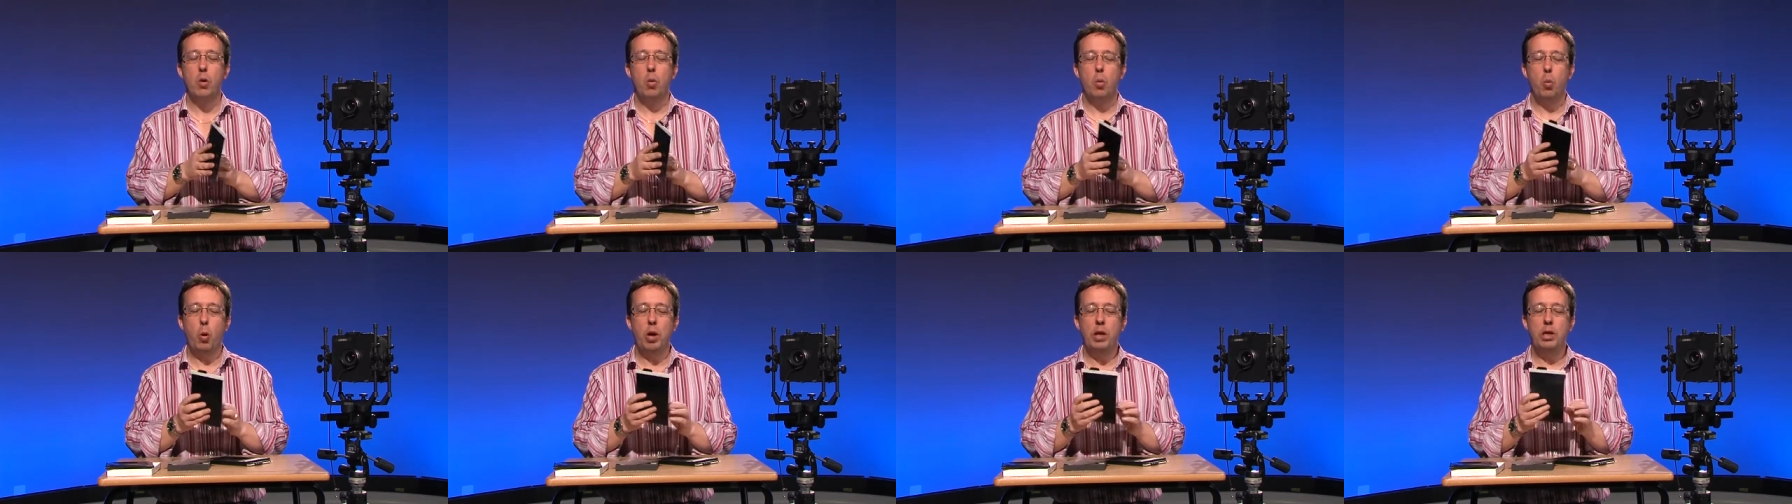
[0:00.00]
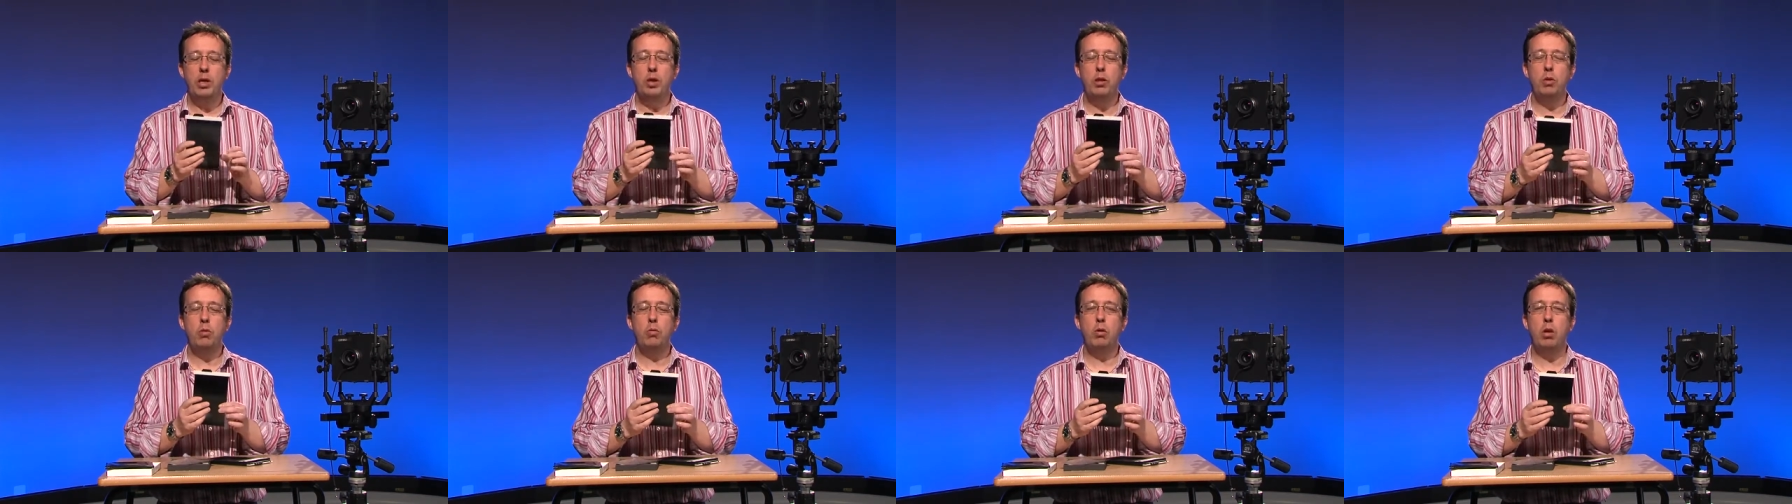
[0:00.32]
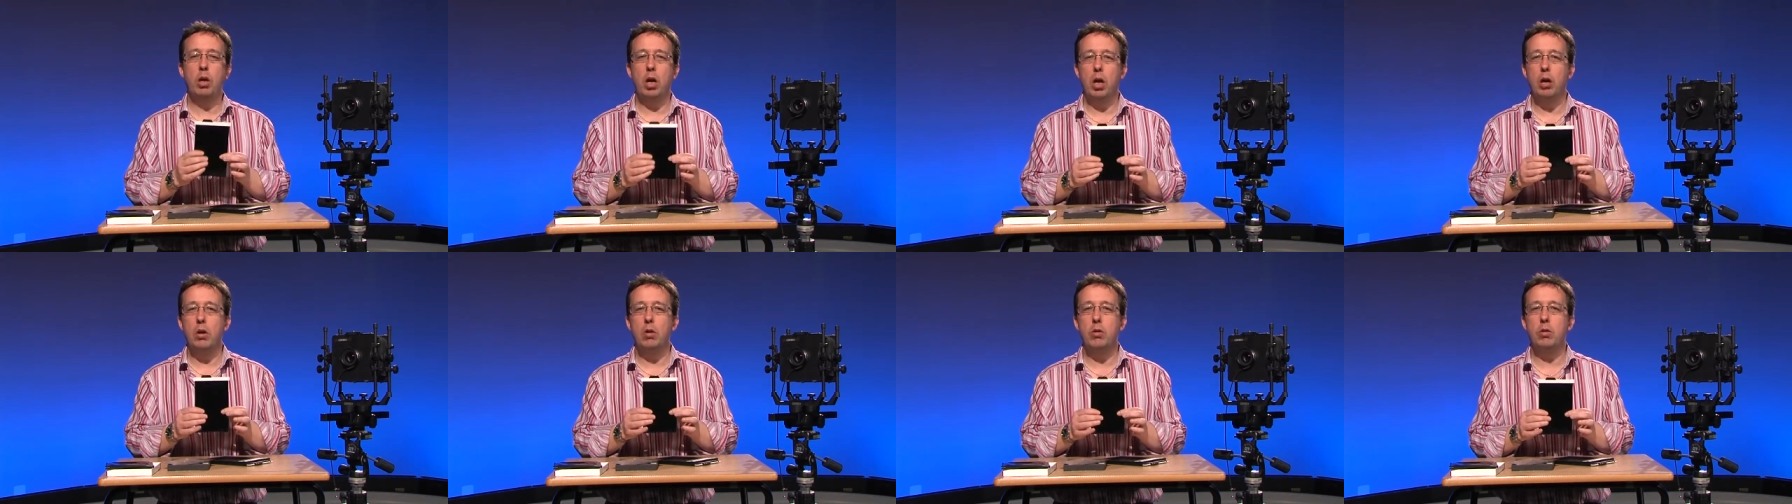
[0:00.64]
When you
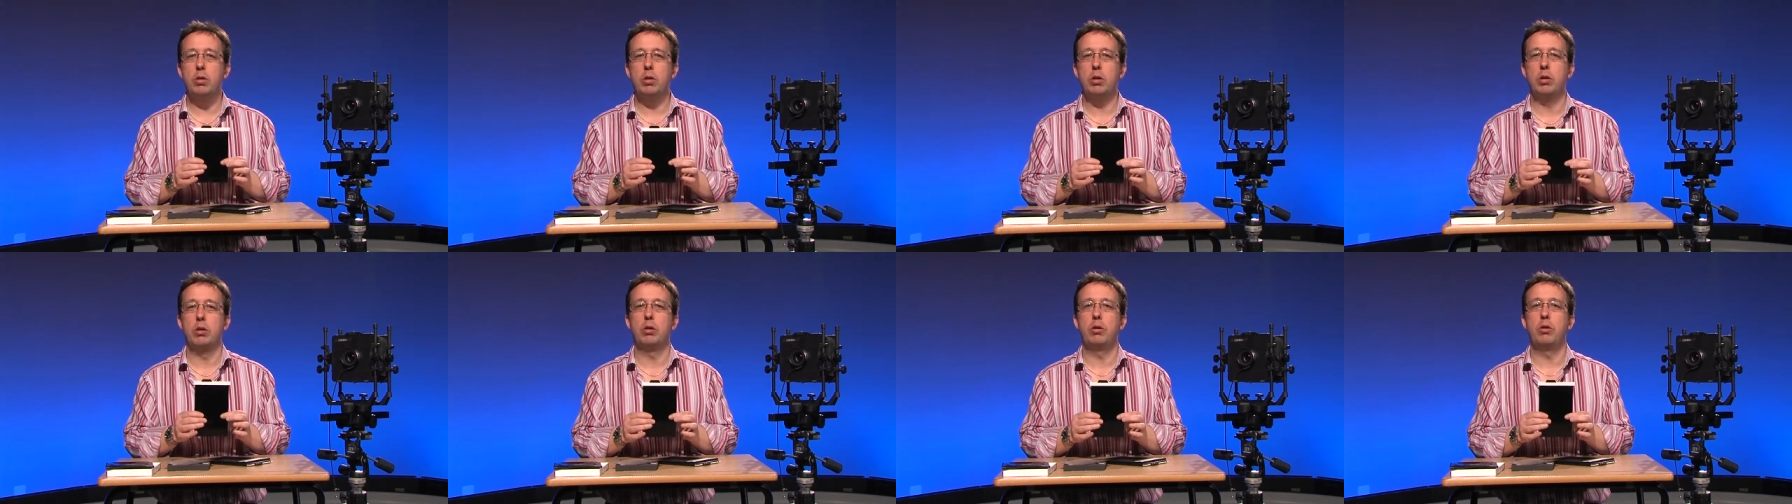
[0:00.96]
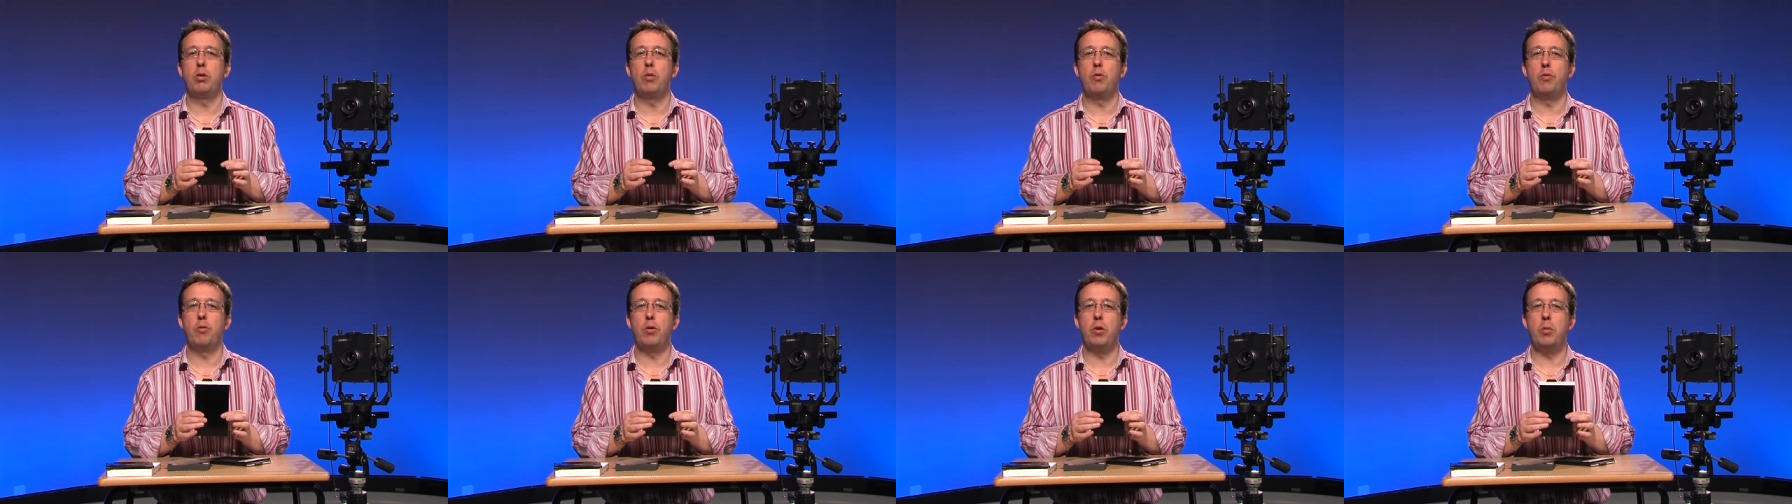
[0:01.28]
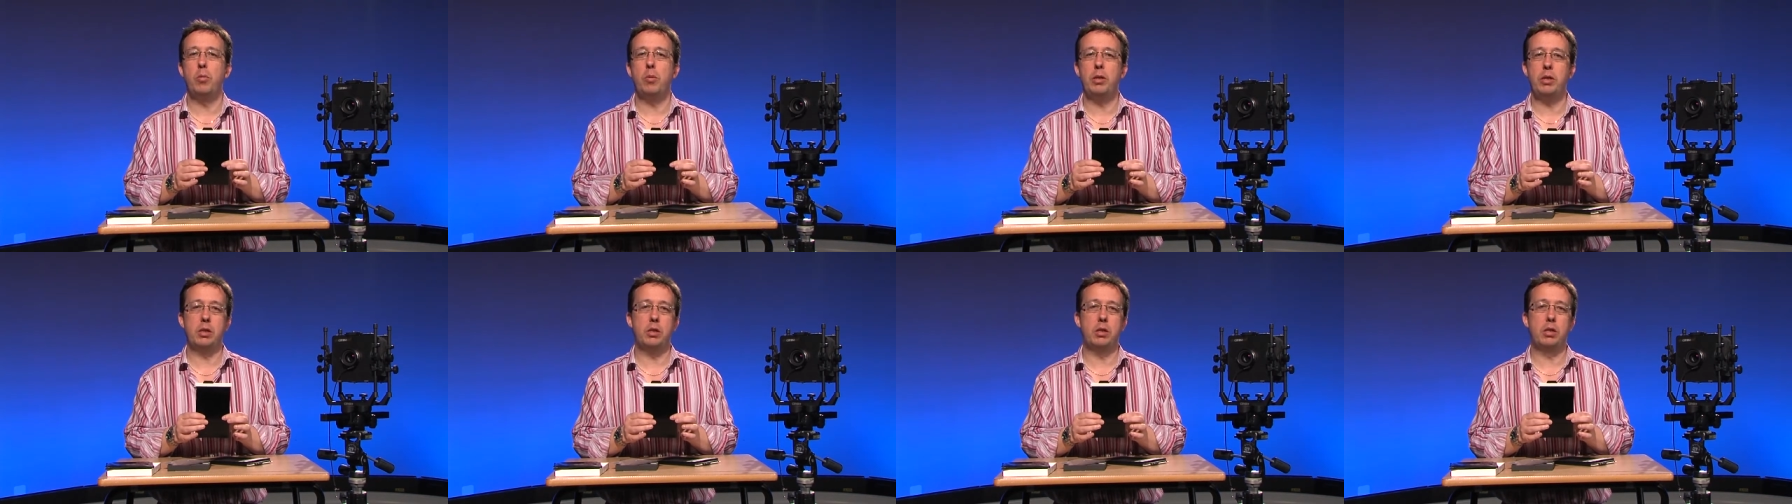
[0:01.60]
load your
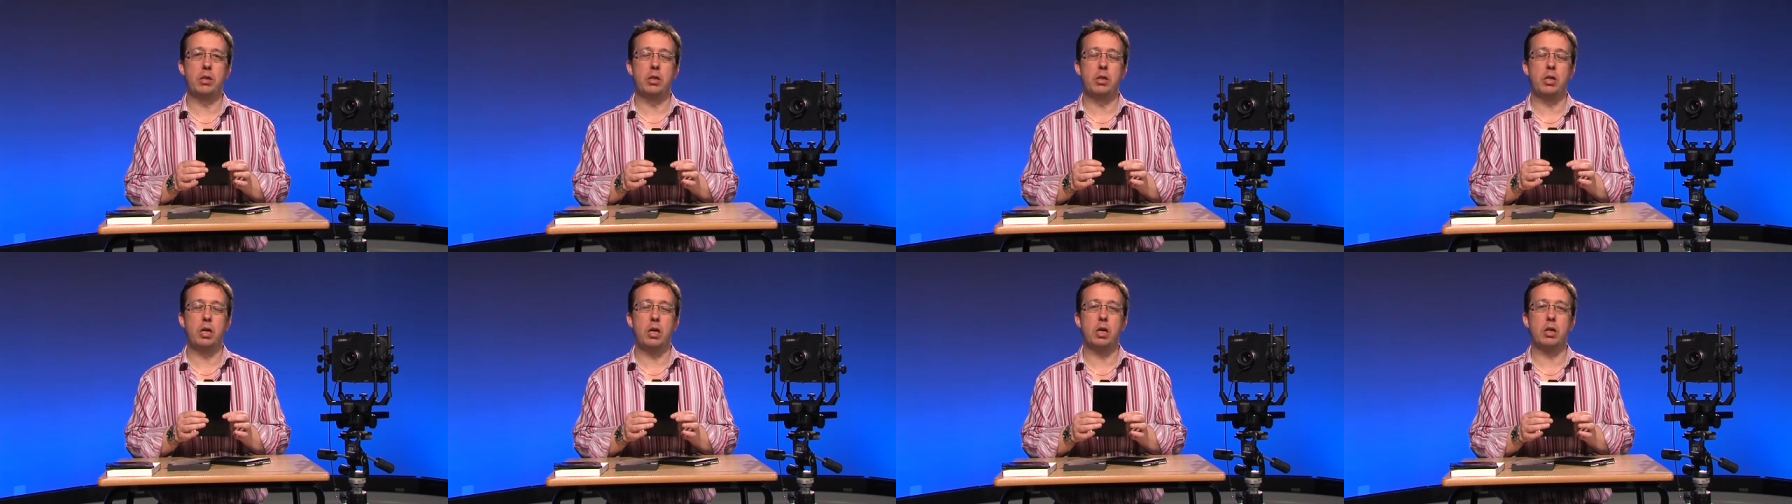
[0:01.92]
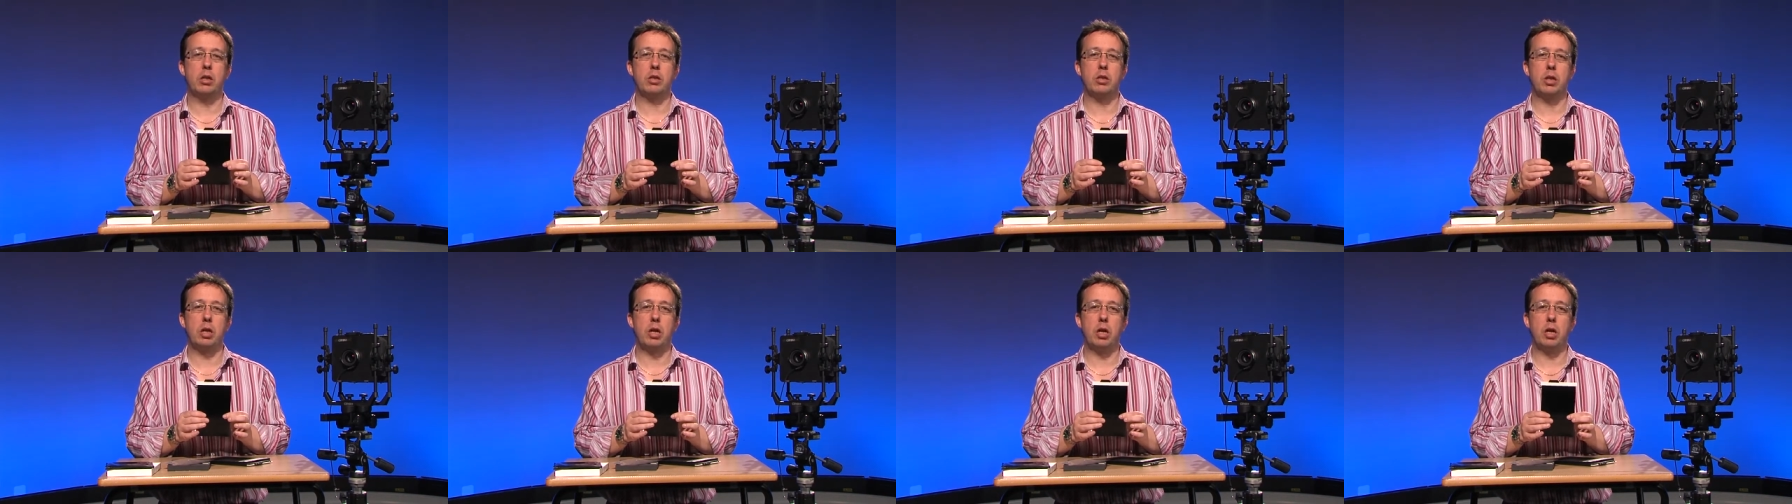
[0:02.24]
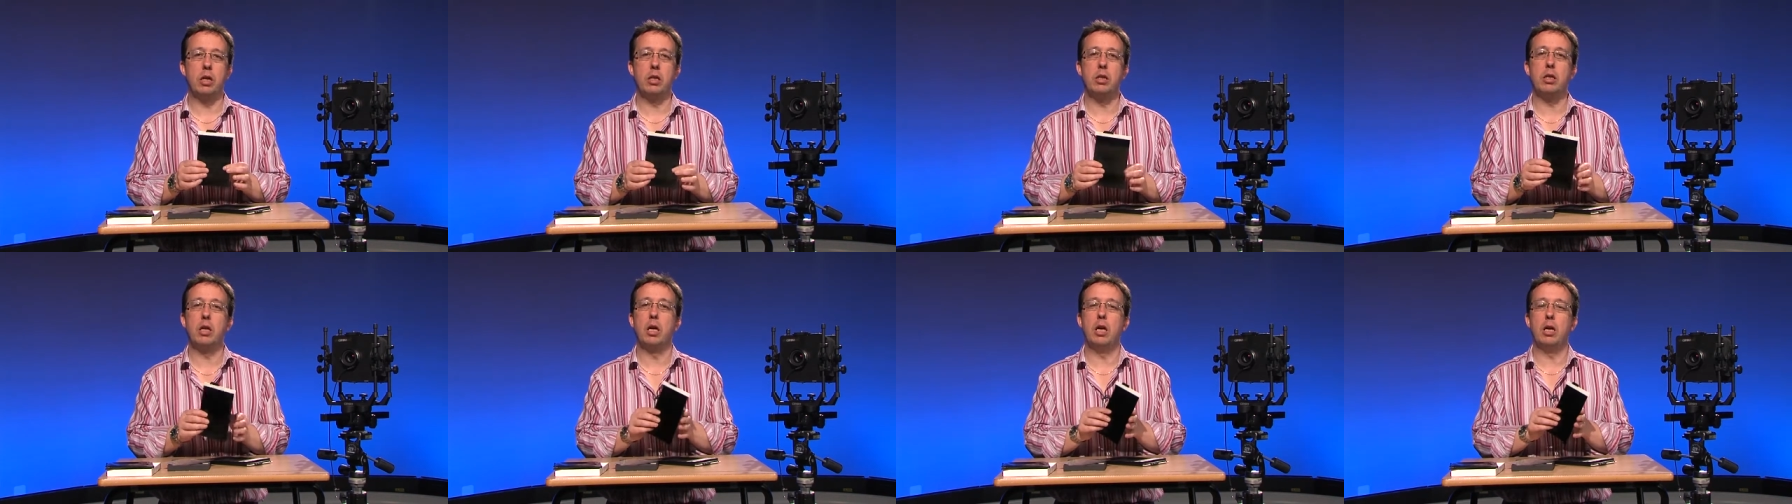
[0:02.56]
film into the Darkslide